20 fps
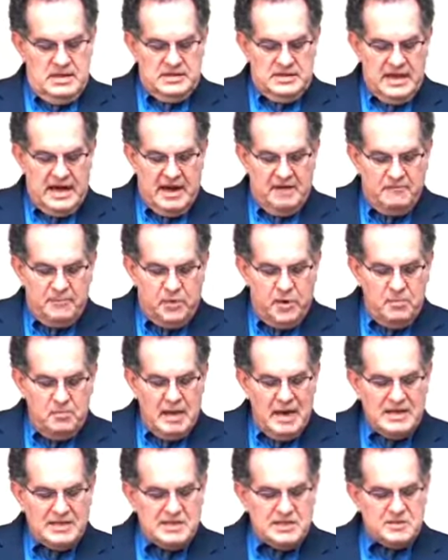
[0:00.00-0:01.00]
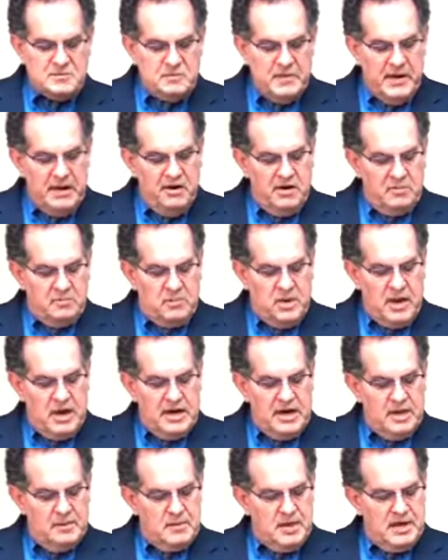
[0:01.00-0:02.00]
He said, I put my spirit
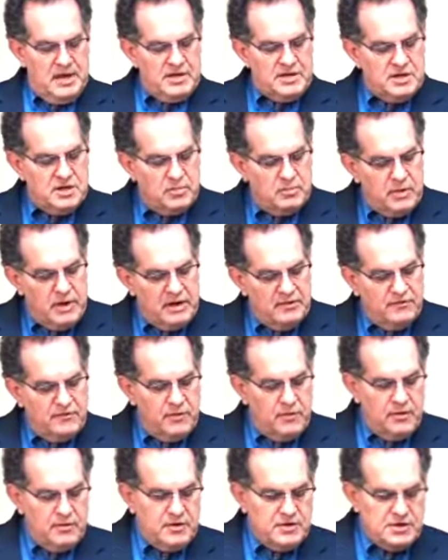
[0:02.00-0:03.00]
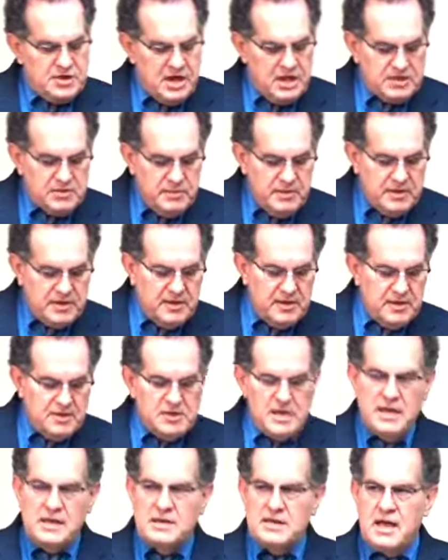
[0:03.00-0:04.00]
upon him, and he shall bring forth judgment to the
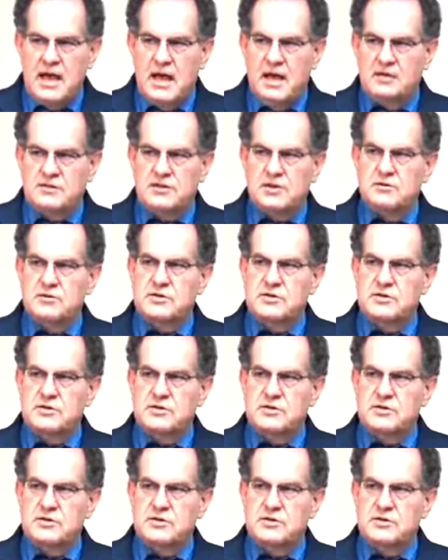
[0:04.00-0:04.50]
Gentiles.